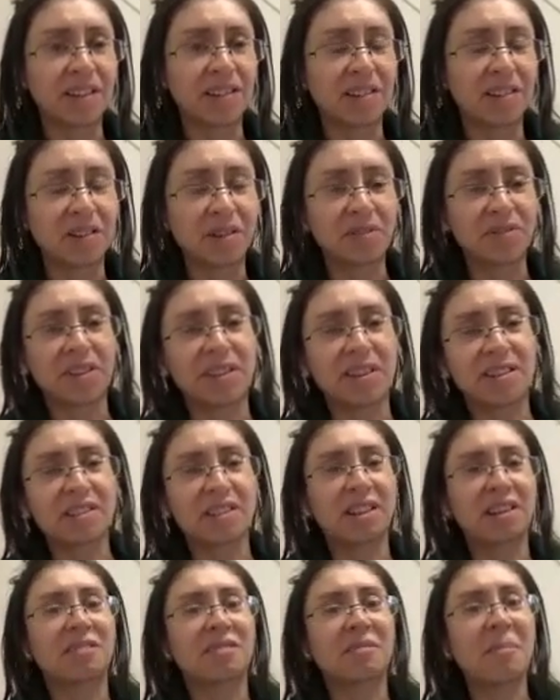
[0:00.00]
Then, you know, if you
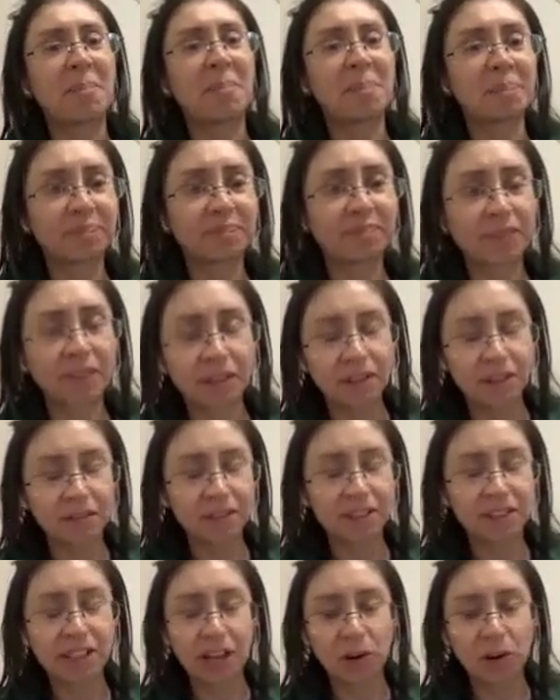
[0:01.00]
decide to
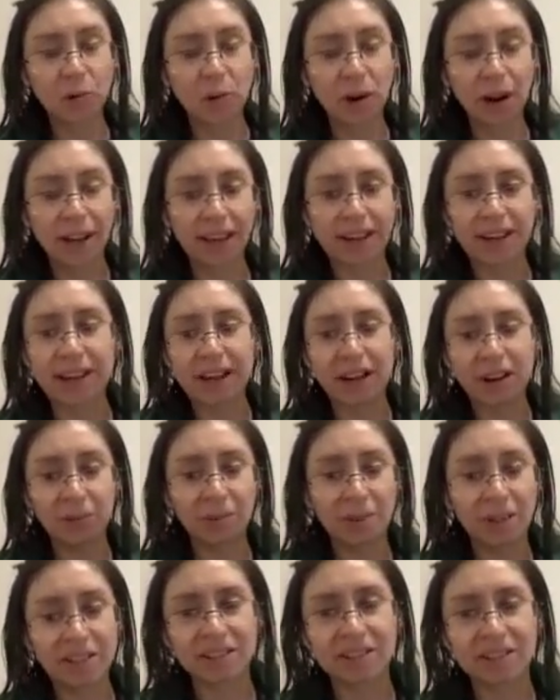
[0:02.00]
stay quiet
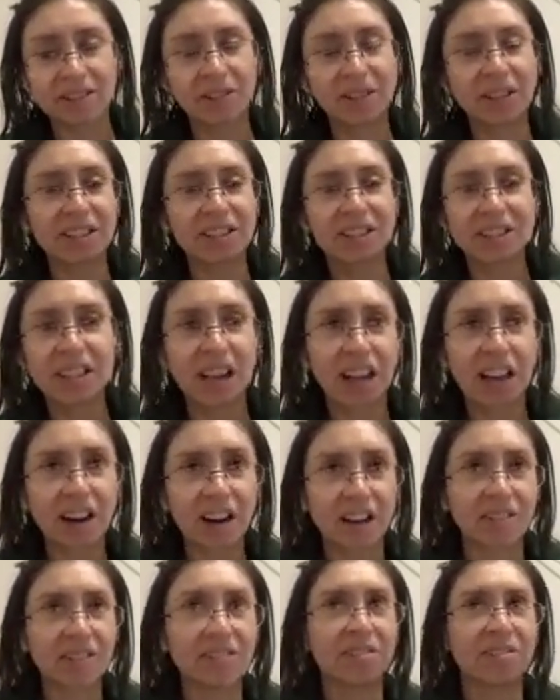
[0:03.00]
now because you get
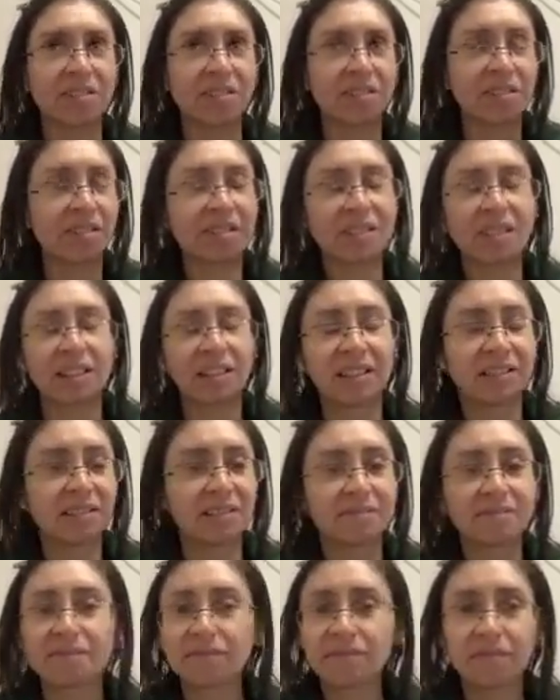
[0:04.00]
scared or it's like,
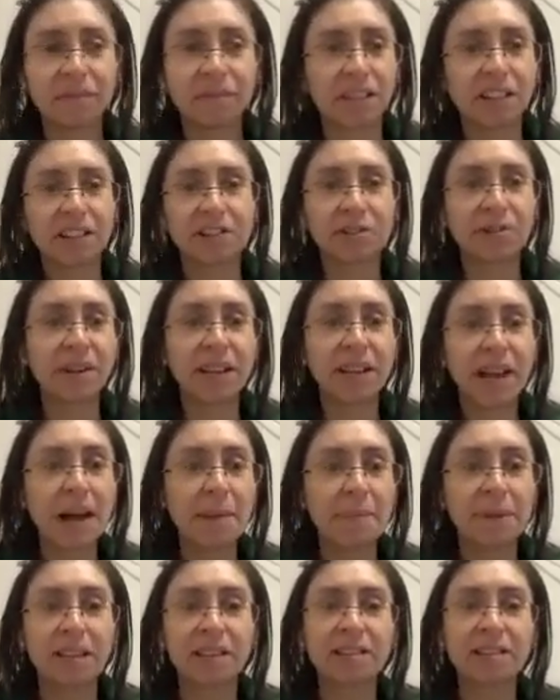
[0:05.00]
it's already
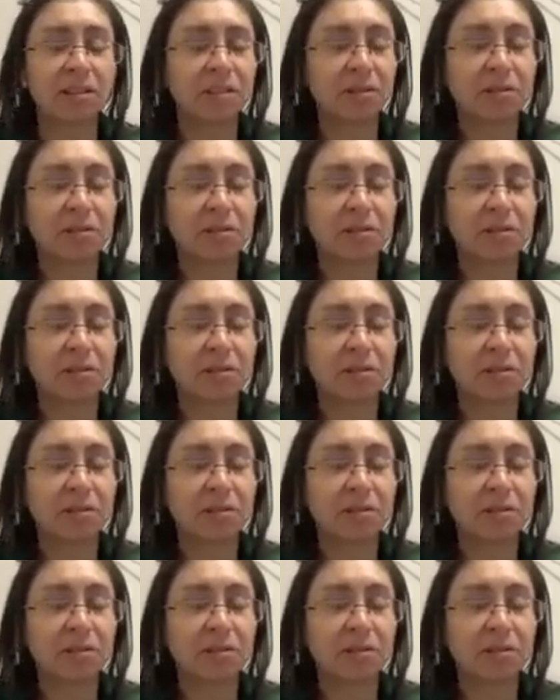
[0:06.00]
happening.